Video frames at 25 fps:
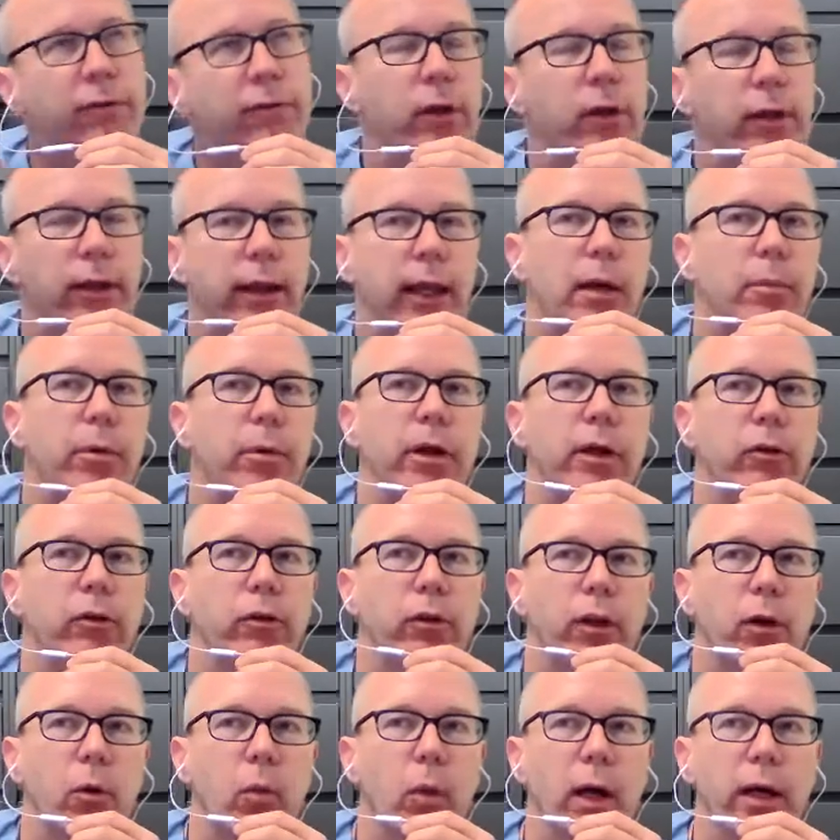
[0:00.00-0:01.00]
2 after the
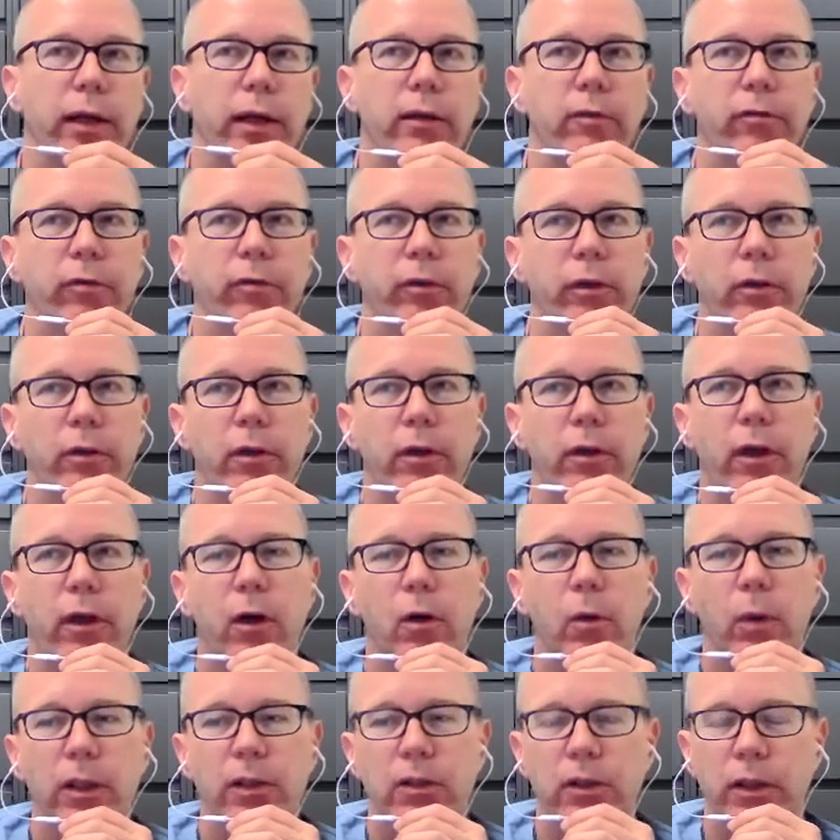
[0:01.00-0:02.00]
operation, they're walking
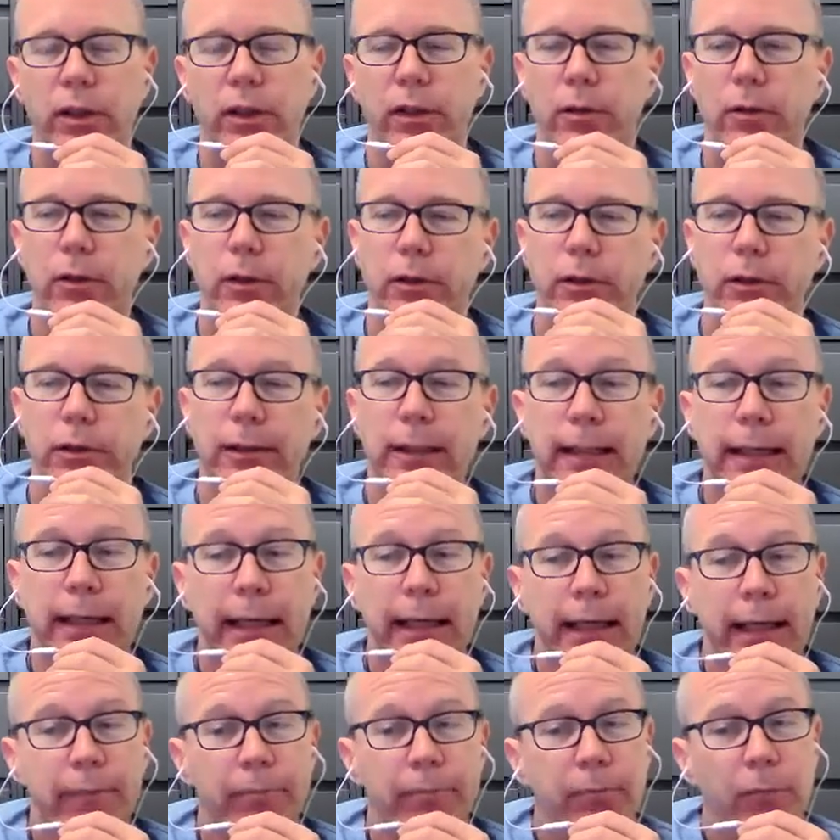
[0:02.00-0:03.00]
further in the hallways on their
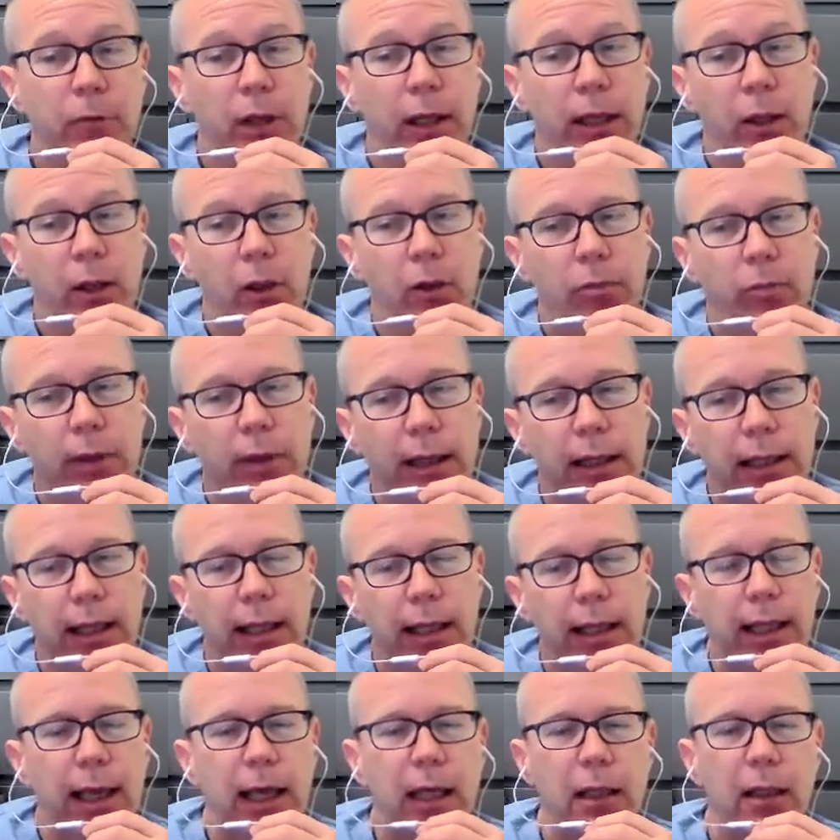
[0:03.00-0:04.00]
own. Day
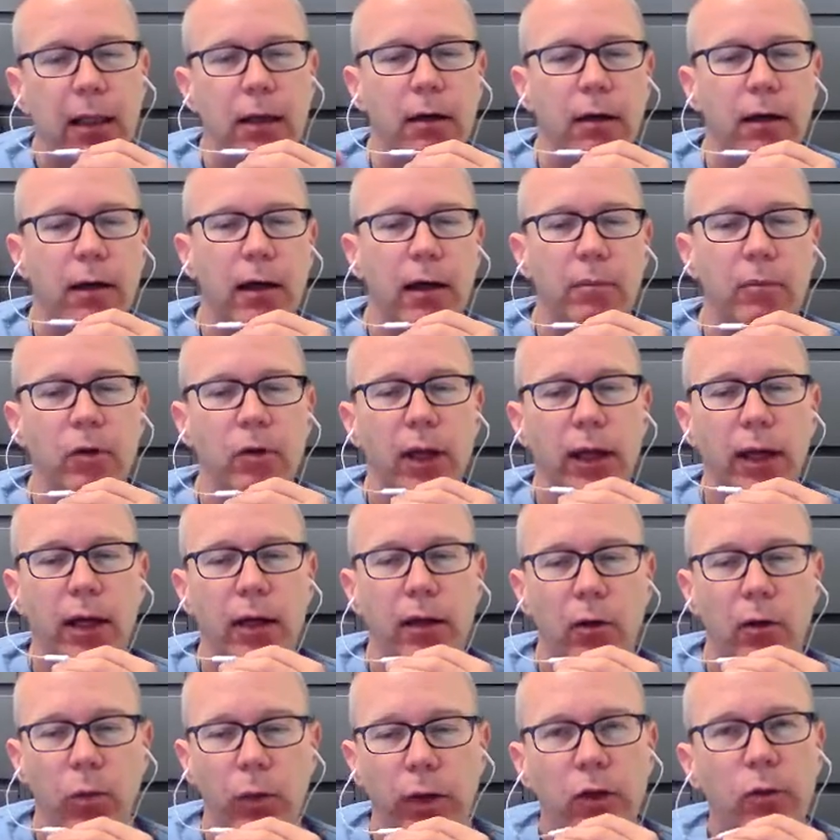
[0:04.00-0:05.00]
3, that catheter
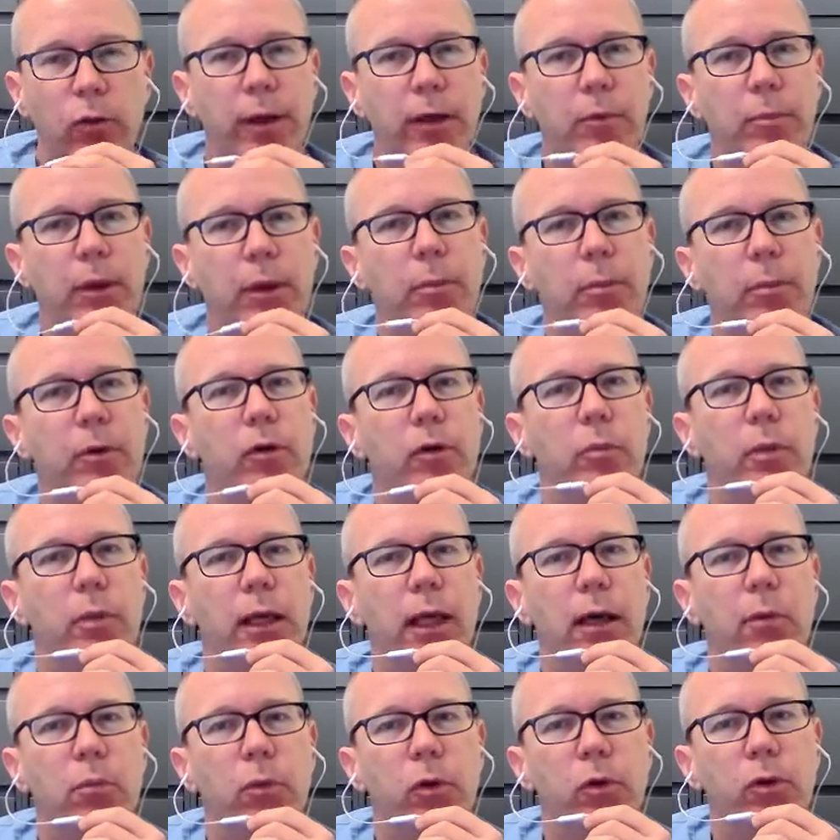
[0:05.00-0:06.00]
comes out, and we expect
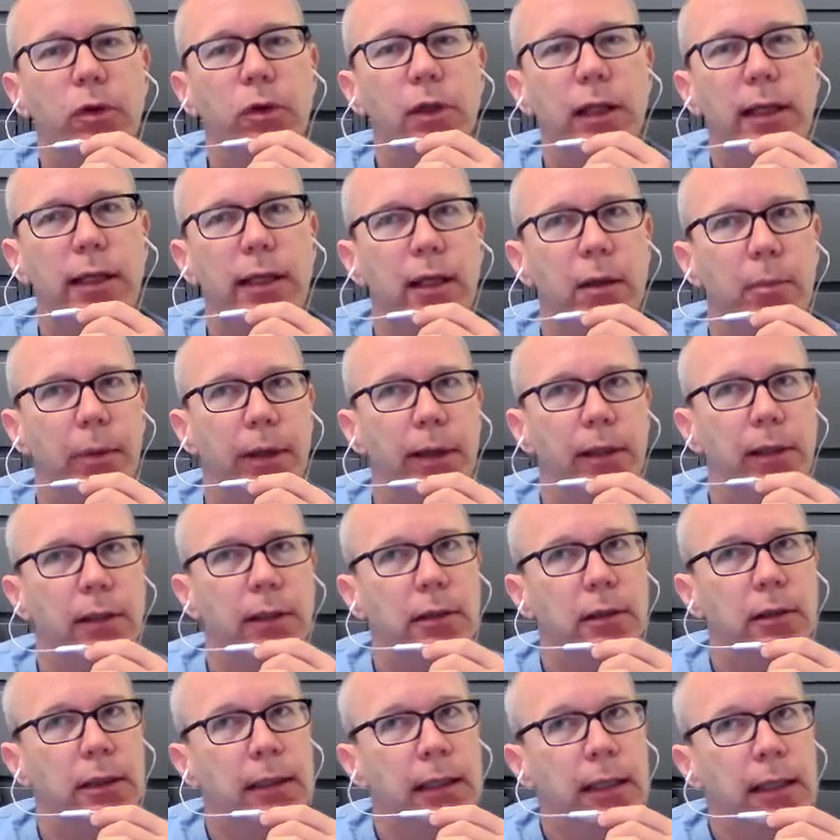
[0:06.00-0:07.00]
people to become mostly
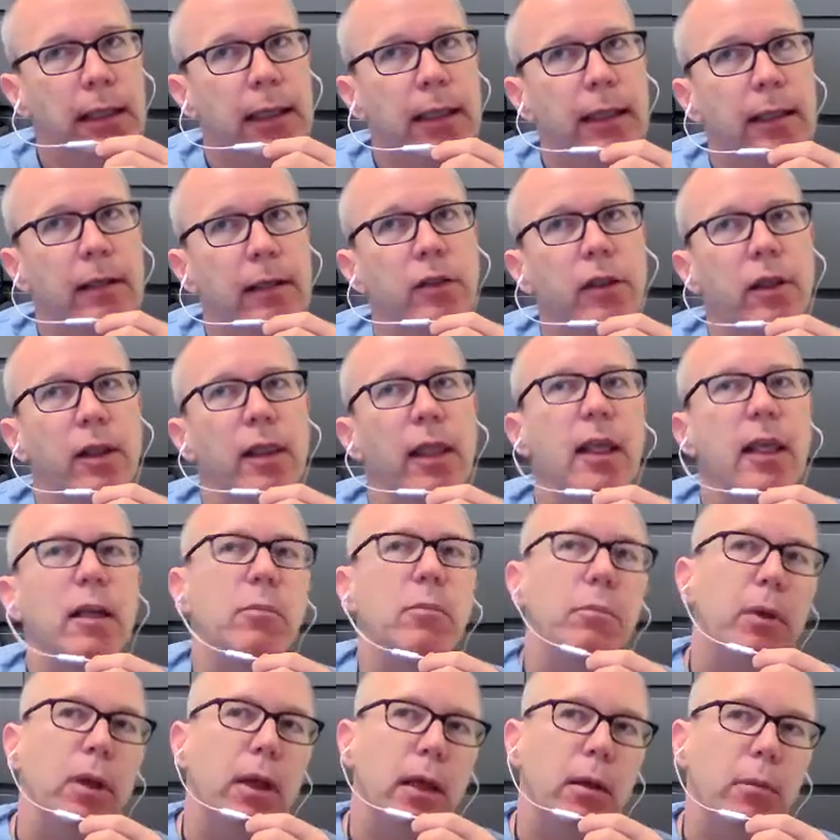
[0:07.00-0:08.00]
independent,
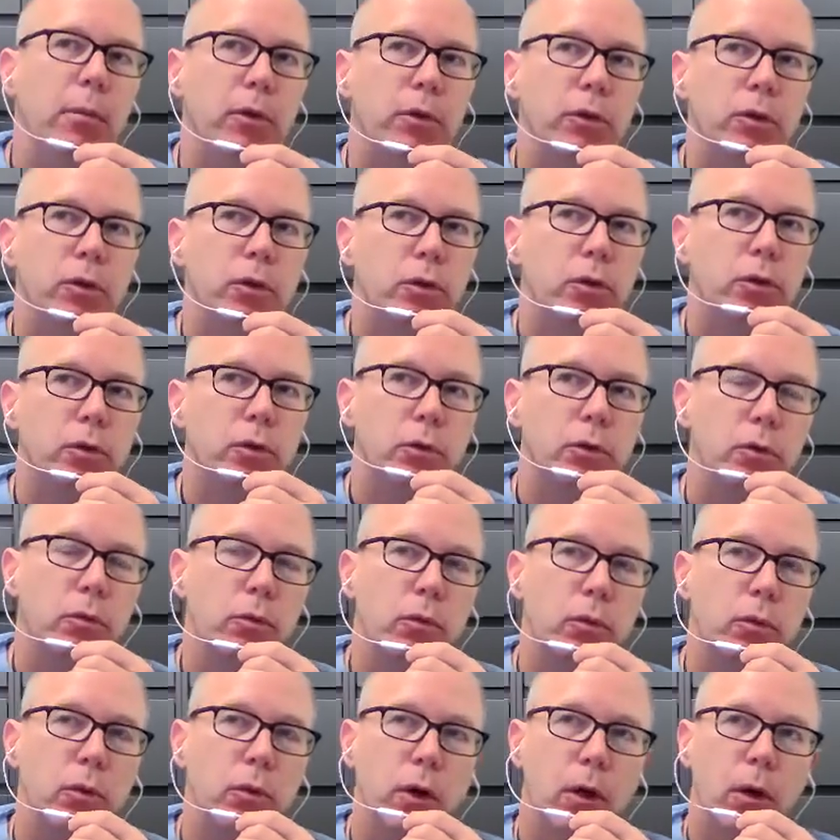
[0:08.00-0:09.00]
to then be able
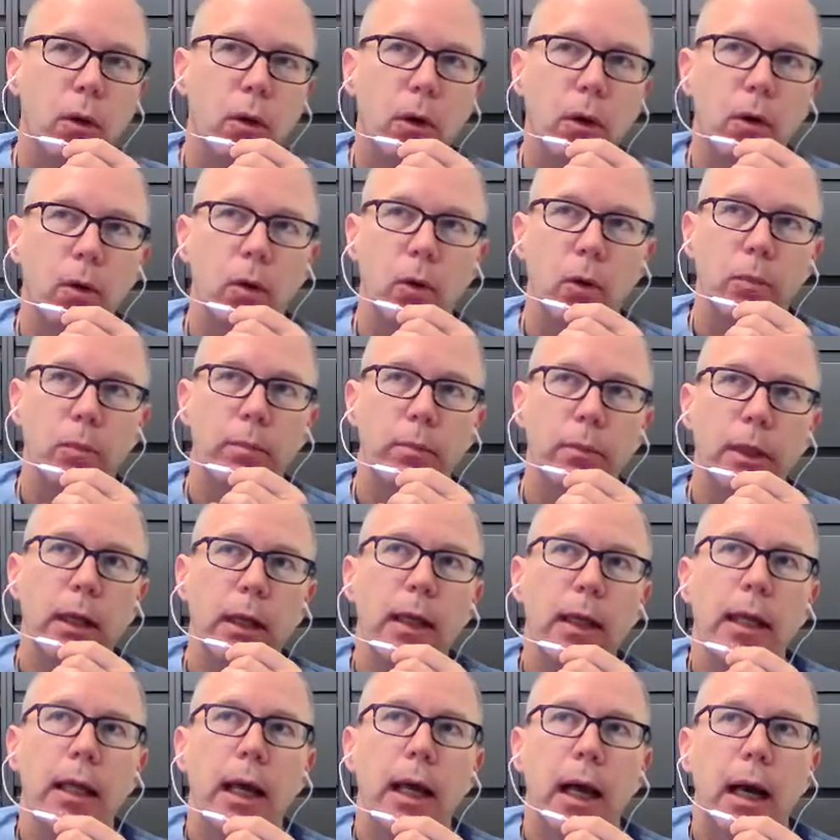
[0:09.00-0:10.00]
to go
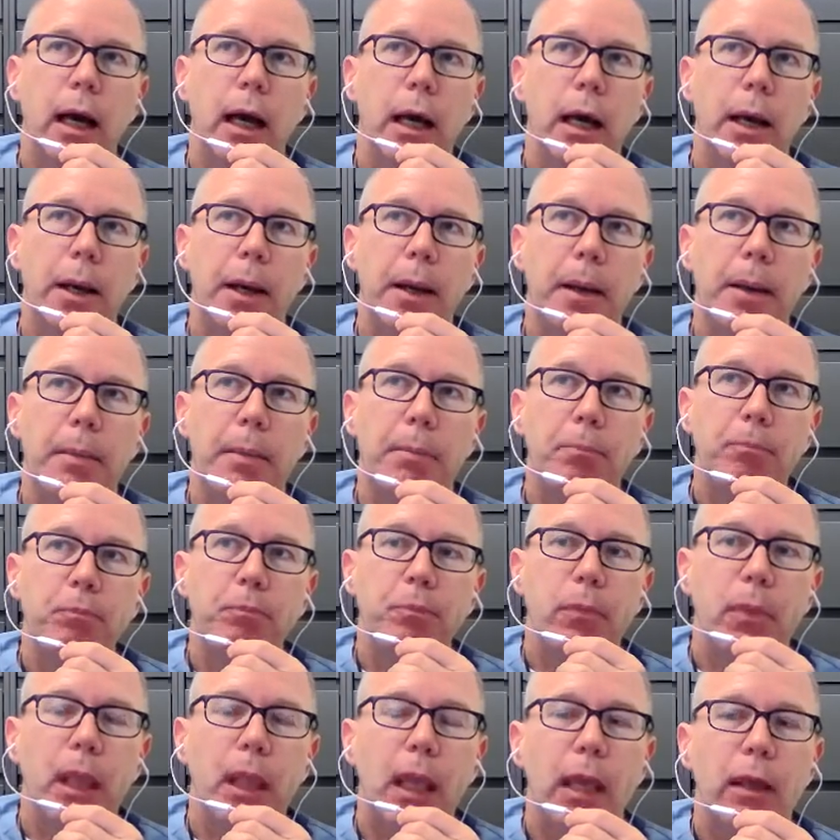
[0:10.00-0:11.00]
home.
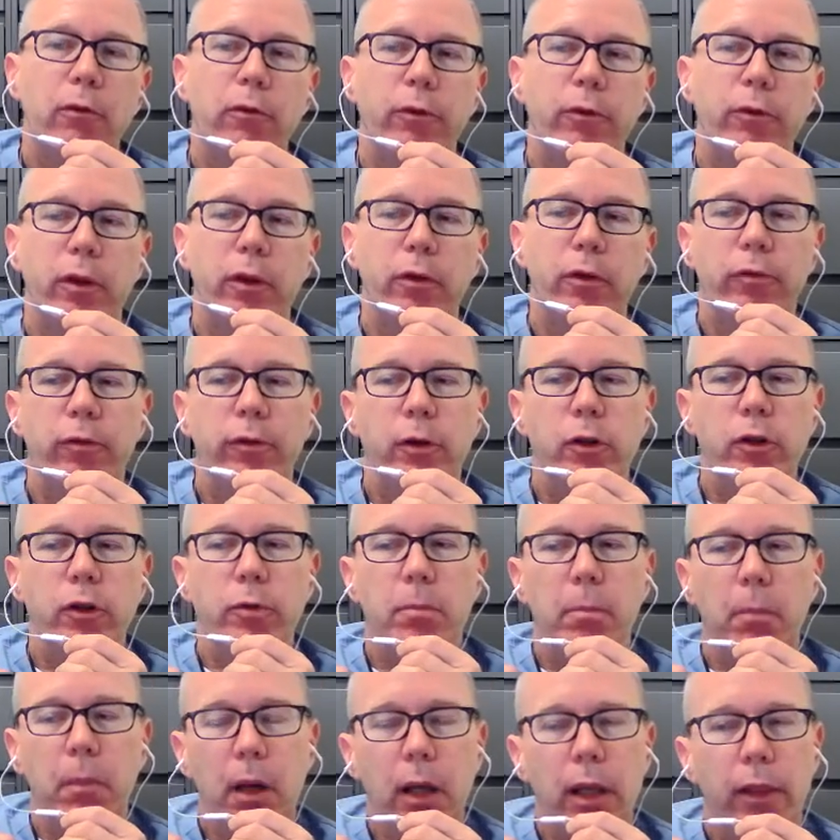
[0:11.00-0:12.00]
And for
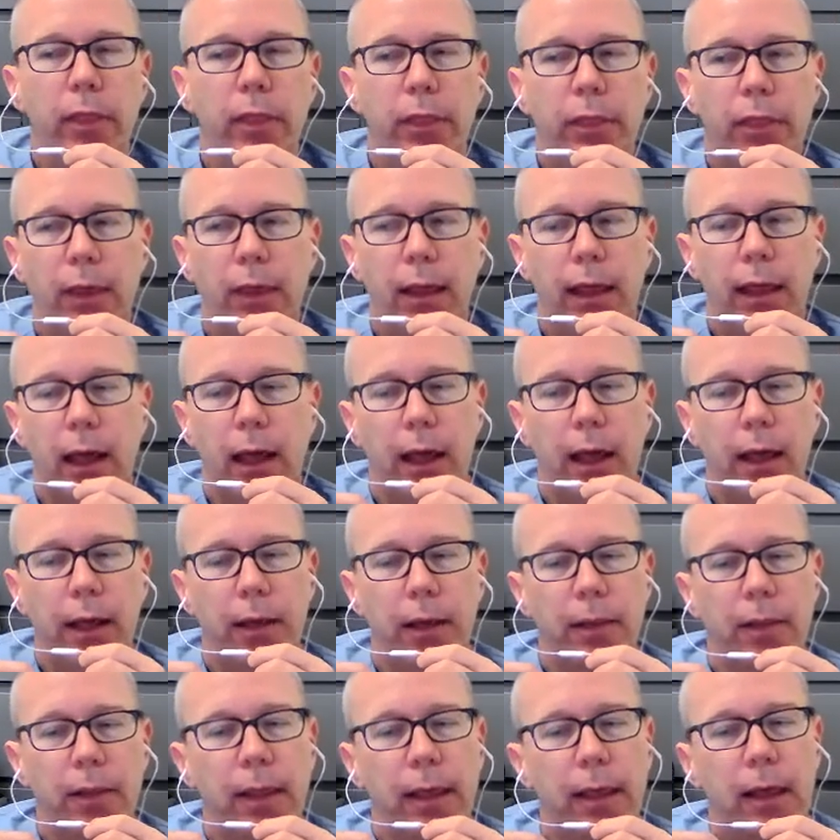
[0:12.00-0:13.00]
the first month,
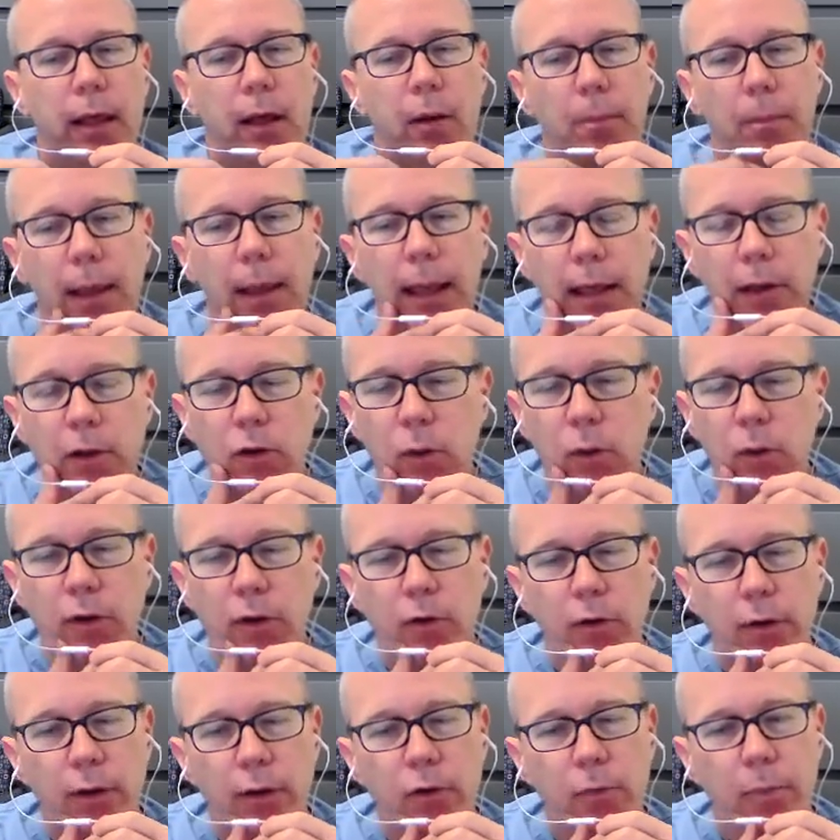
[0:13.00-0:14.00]
they come
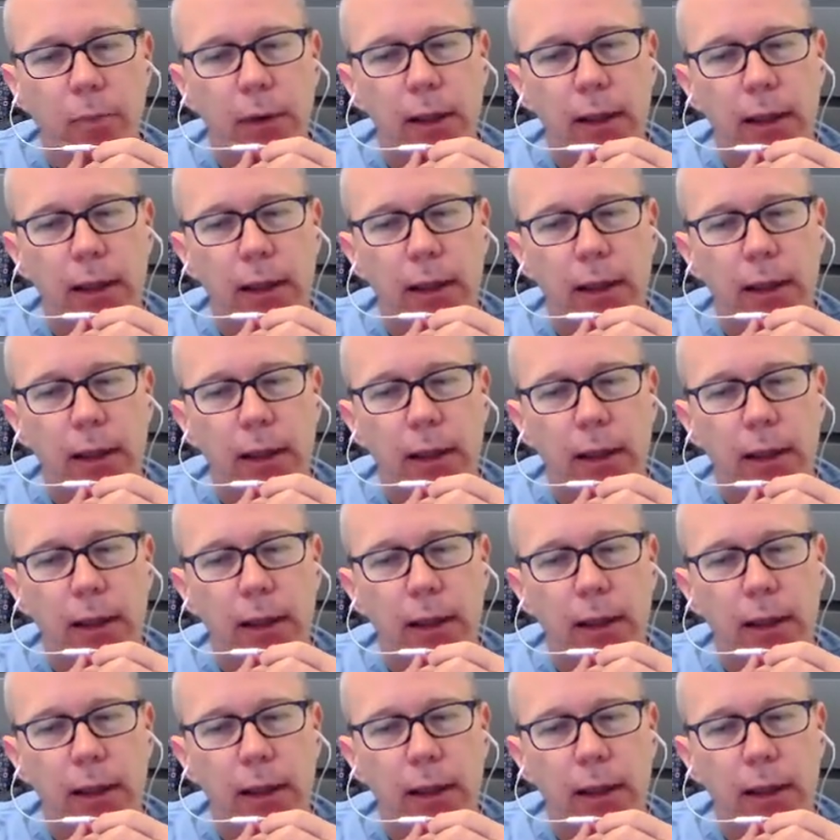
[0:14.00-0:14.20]
back to our